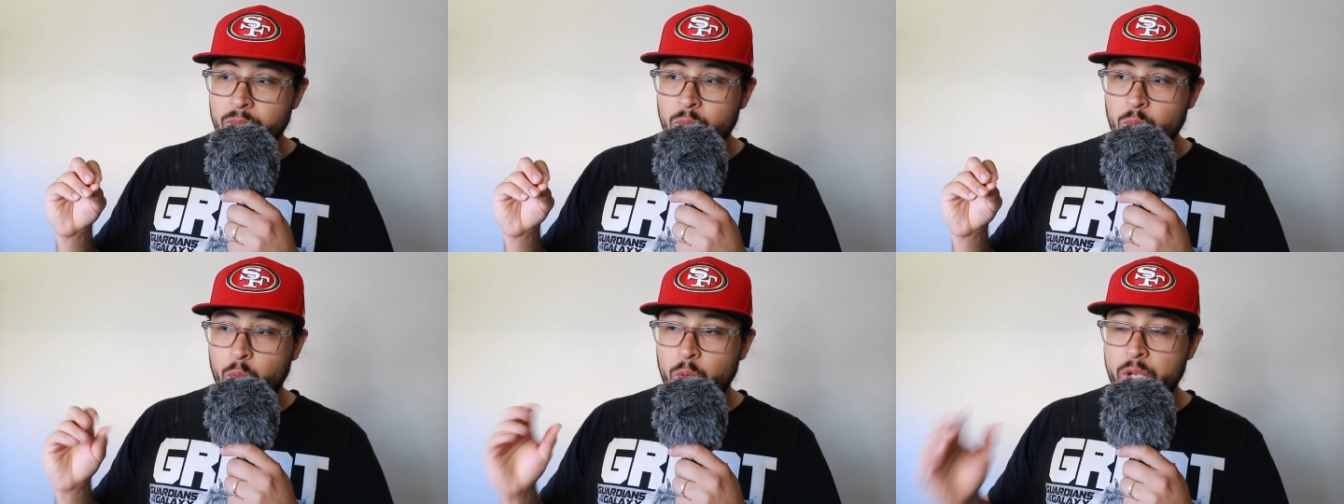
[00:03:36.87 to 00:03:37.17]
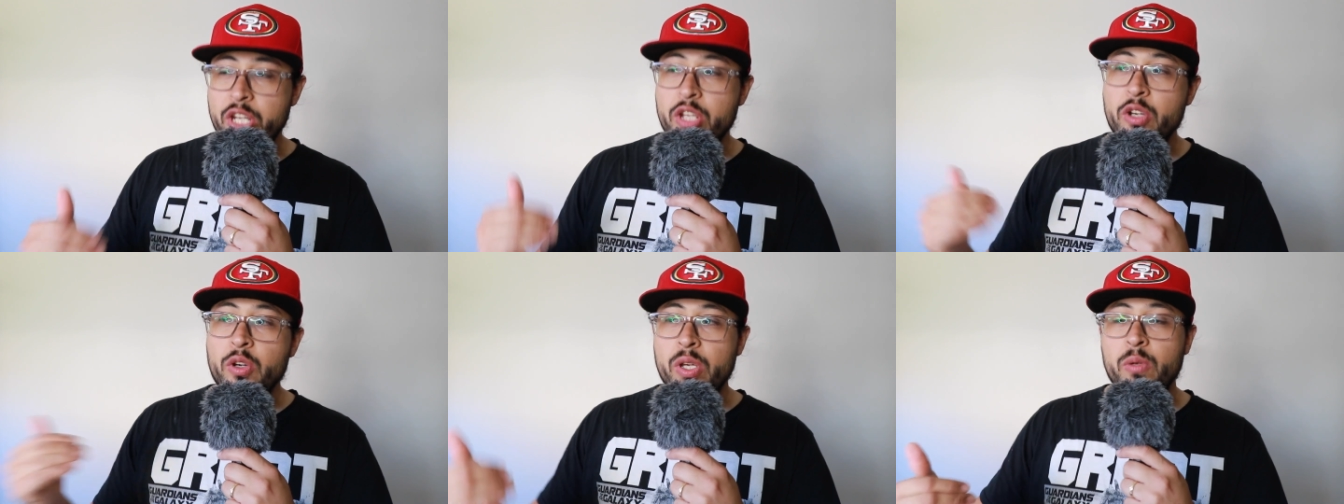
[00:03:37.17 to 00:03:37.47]
we
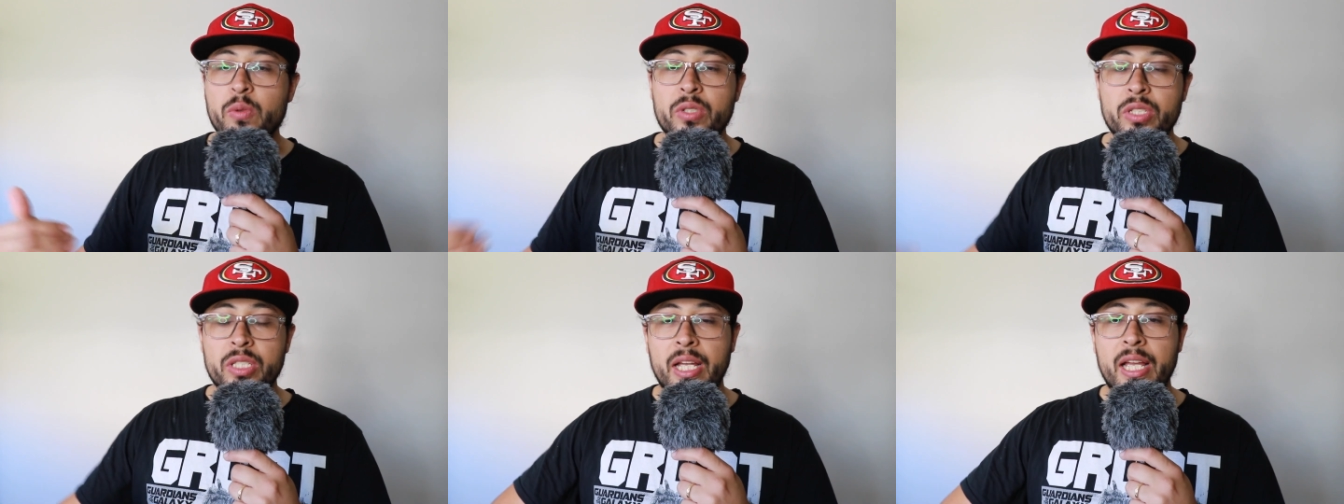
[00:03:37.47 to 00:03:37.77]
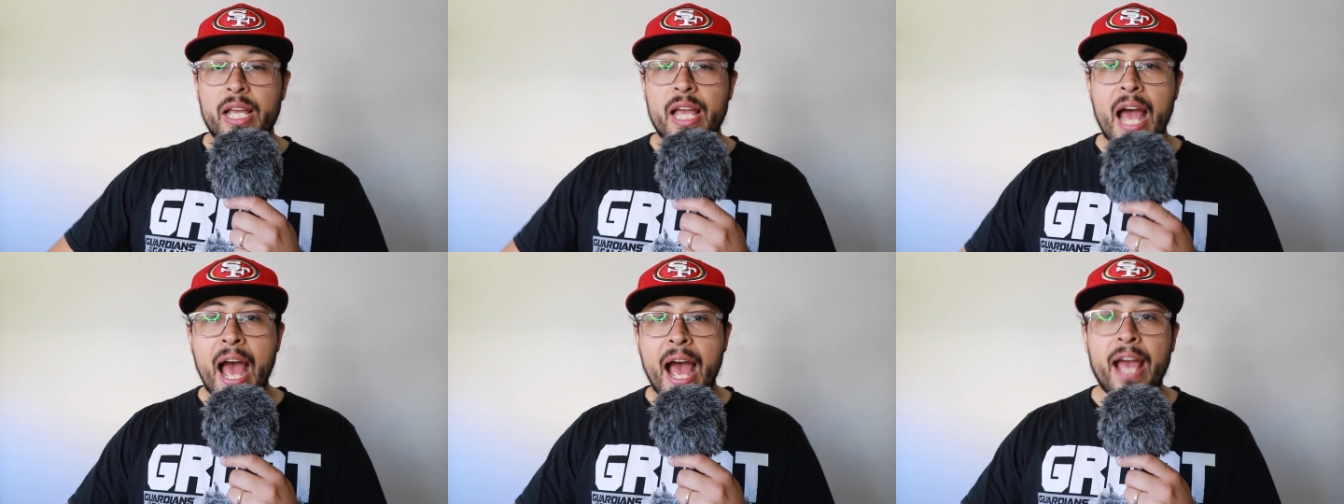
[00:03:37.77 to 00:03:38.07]
knew he was the
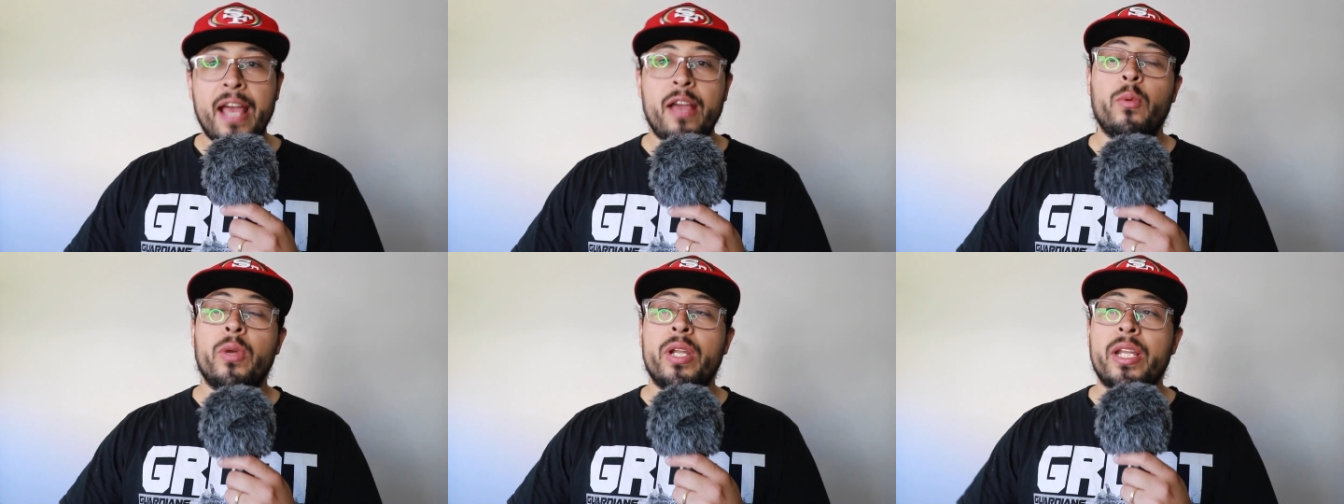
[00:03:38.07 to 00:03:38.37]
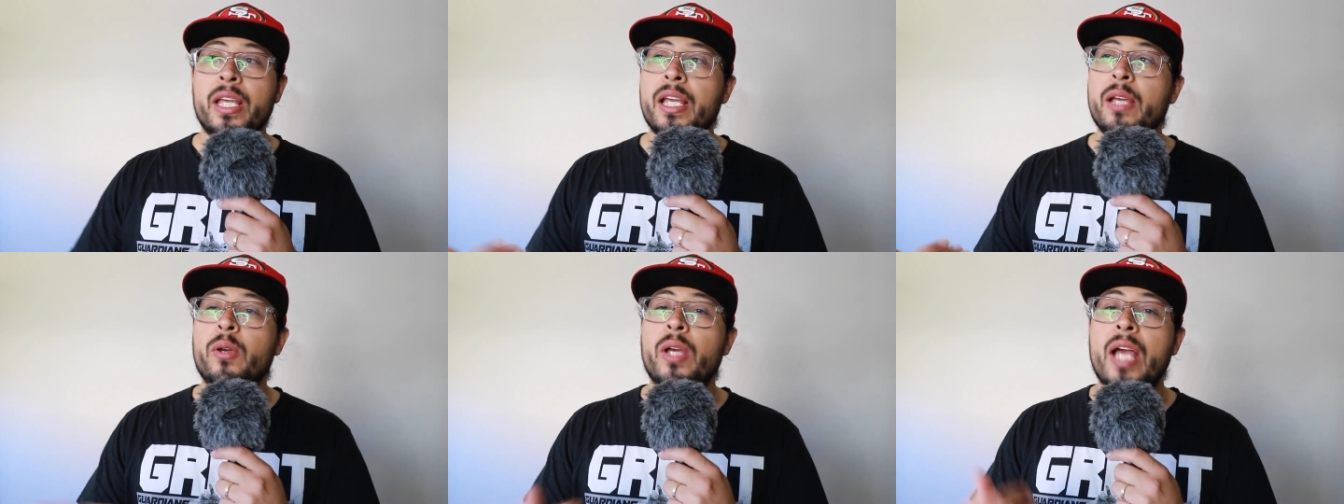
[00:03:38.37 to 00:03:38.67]
guy when
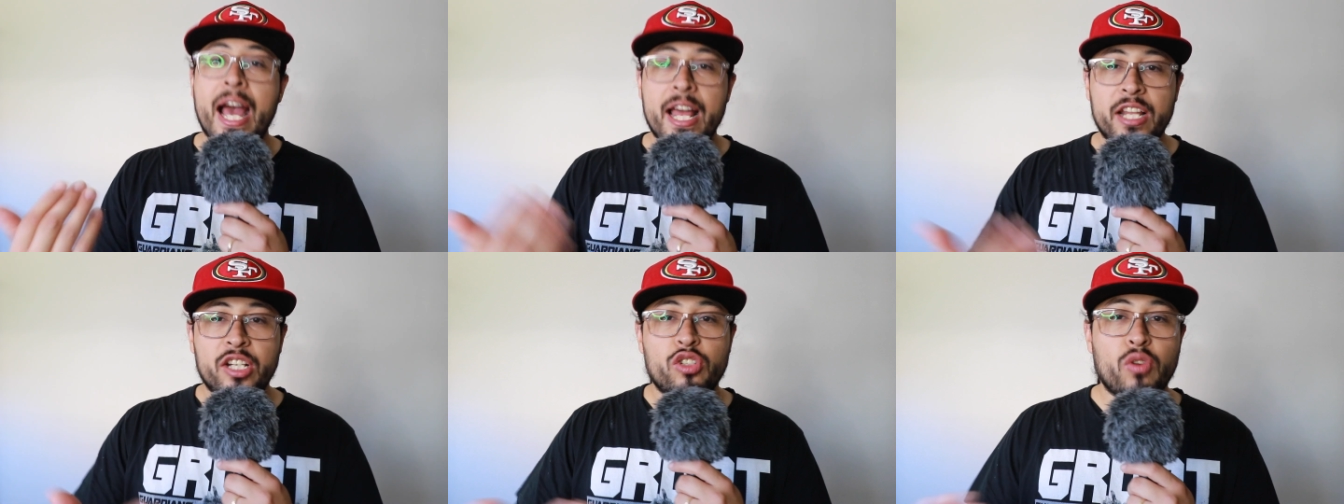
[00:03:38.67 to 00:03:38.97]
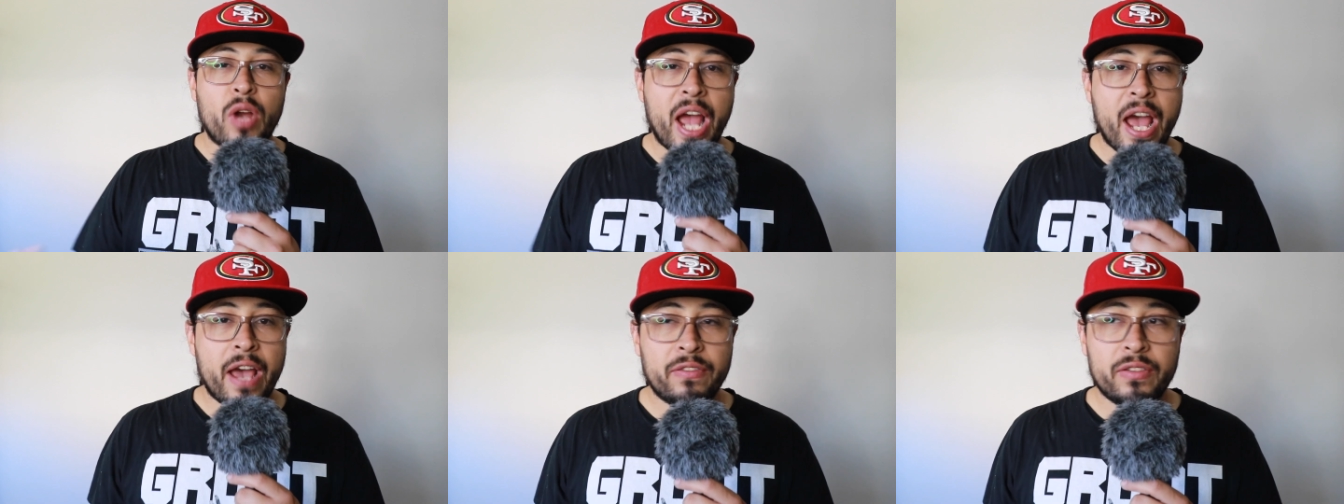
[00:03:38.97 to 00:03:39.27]
he got
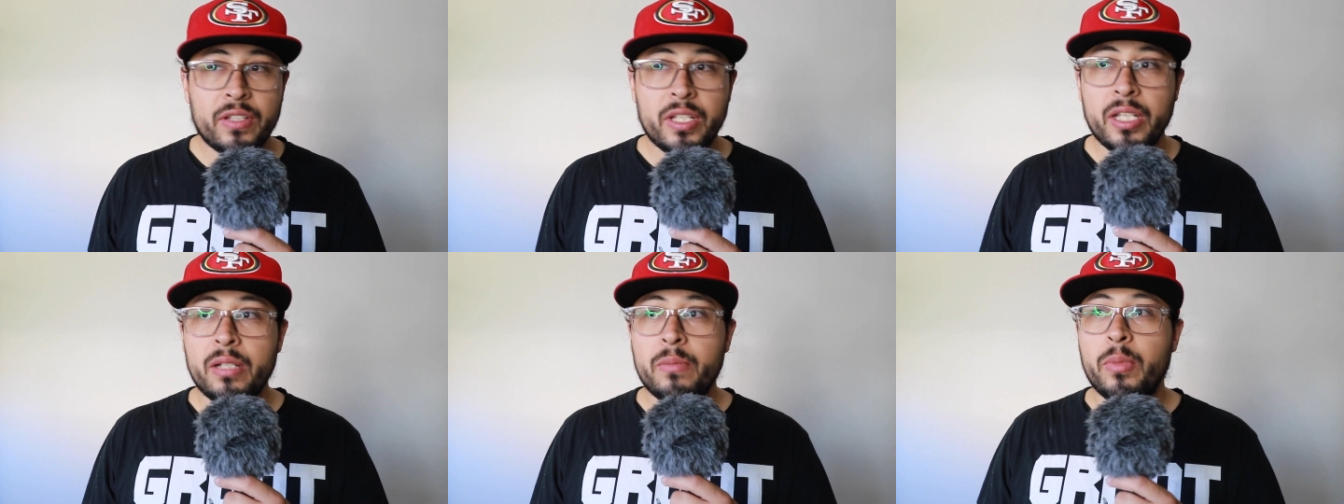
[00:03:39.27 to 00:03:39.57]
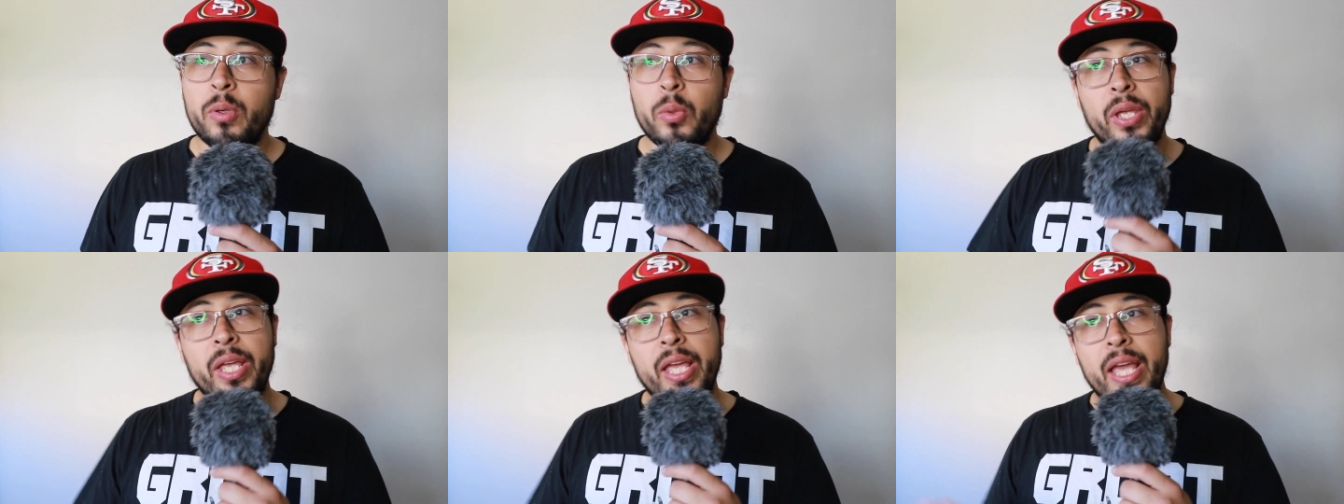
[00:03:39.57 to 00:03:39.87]
drafted,
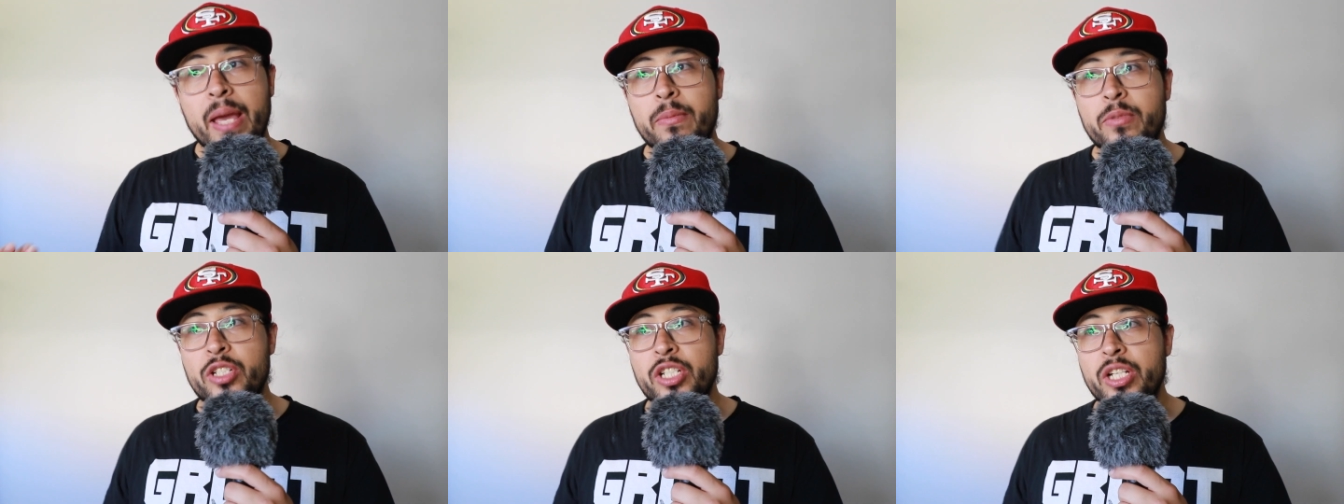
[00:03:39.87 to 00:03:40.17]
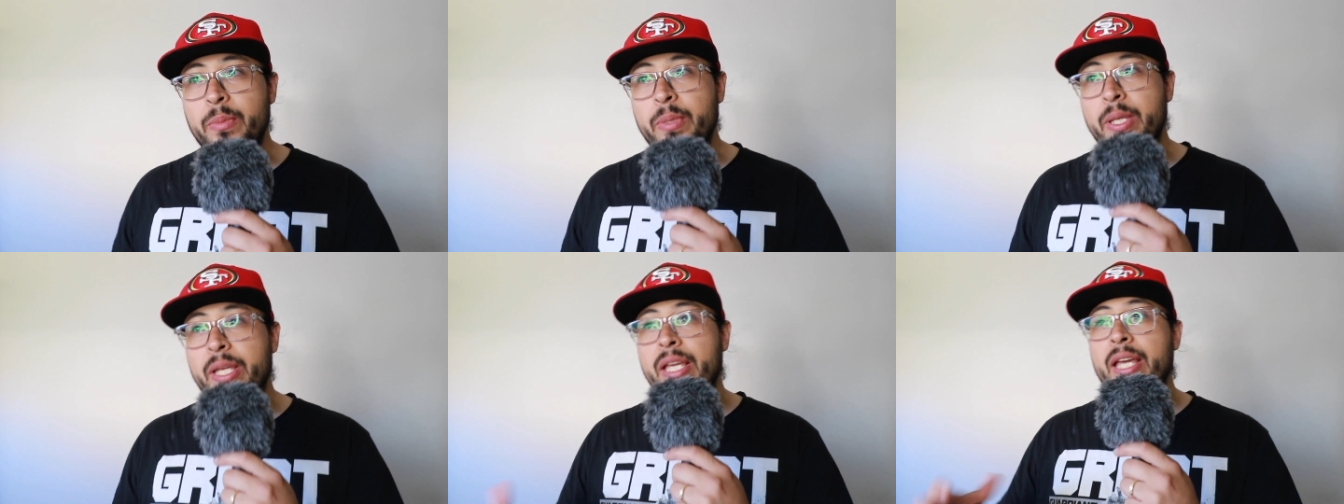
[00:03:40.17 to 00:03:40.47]
but we kept
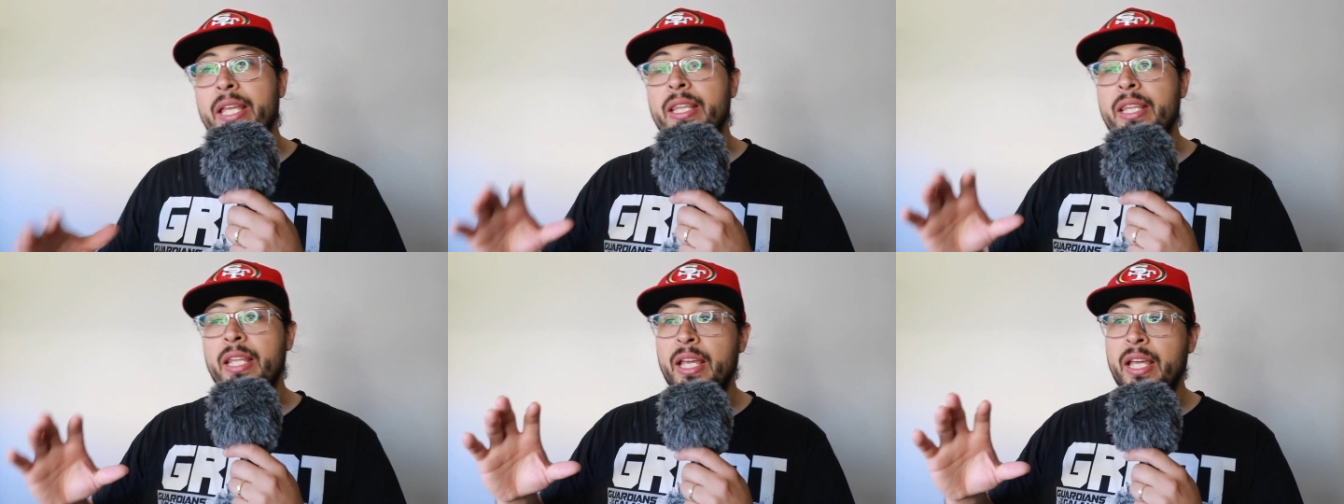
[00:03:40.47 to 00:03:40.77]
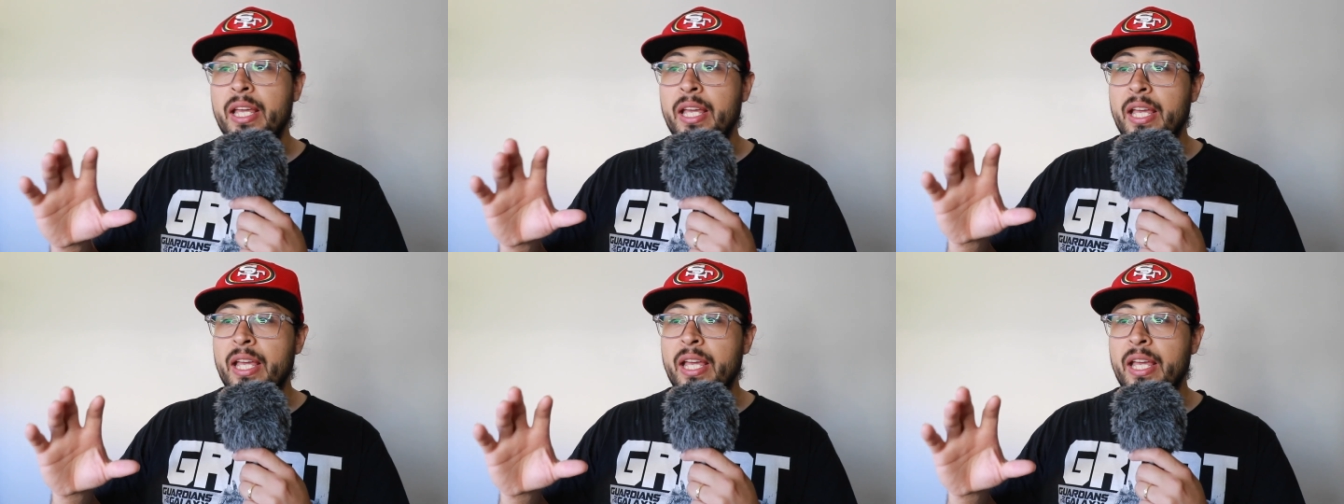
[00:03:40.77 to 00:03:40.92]
Jimmy, and